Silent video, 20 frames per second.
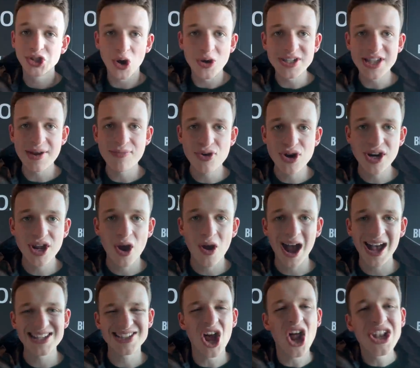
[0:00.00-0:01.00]
Jose Mourinho
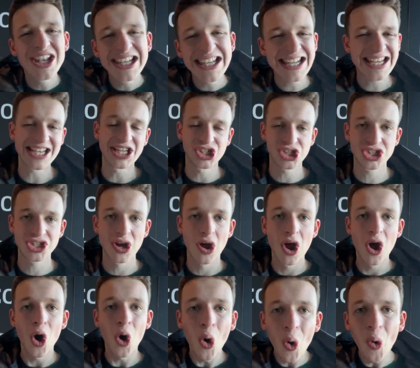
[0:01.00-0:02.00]
has unleashed
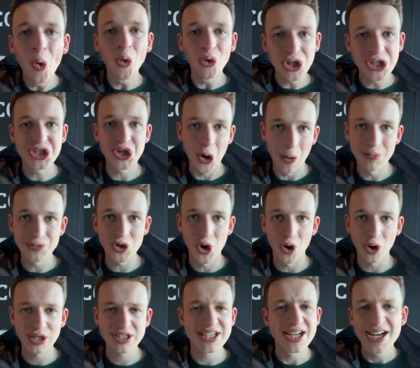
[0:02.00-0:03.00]
all the top
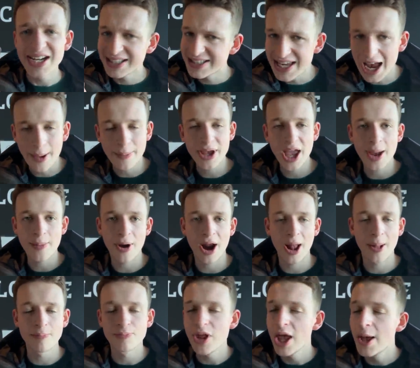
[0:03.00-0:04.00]
dogs. Tammy
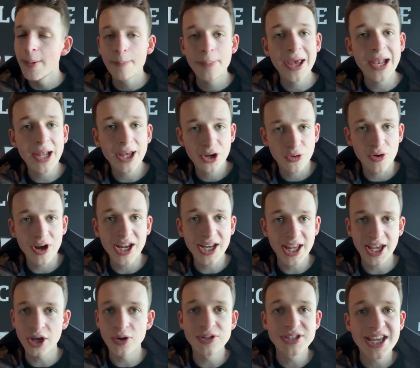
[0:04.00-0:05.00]
Abraham. Pellegrini,
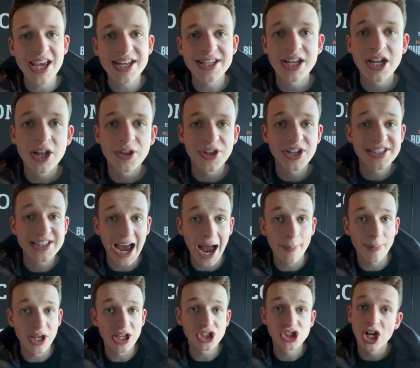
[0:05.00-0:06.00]
who did the
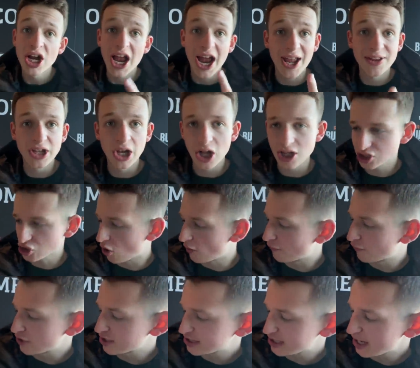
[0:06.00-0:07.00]
damage in the last Conference